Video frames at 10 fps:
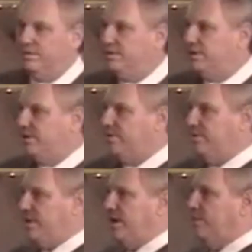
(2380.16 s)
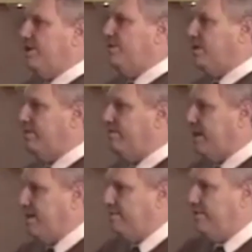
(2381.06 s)
So, and we do it off
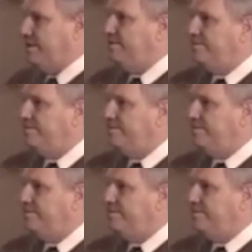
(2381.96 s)
flat fee.